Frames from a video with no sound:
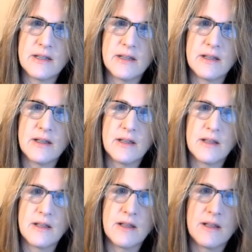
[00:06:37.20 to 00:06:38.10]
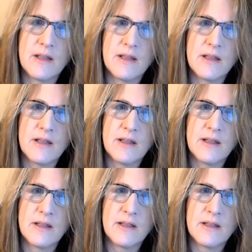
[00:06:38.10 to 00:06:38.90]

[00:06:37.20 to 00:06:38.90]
(no one is talking)